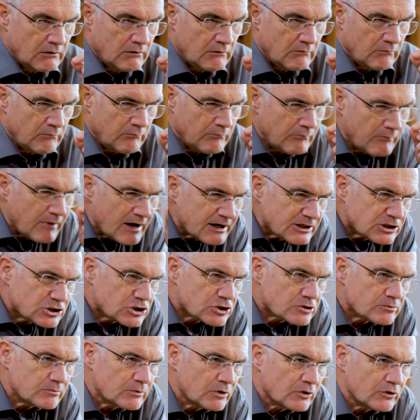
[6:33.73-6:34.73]

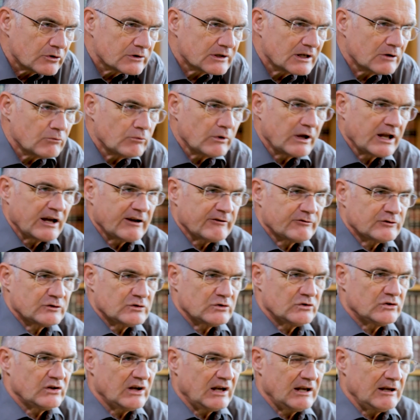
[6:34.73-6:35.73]
much more than we have
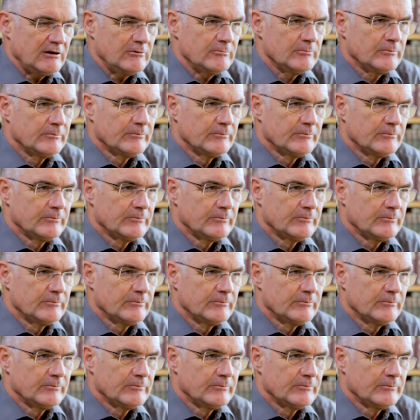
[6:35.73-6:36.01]
today.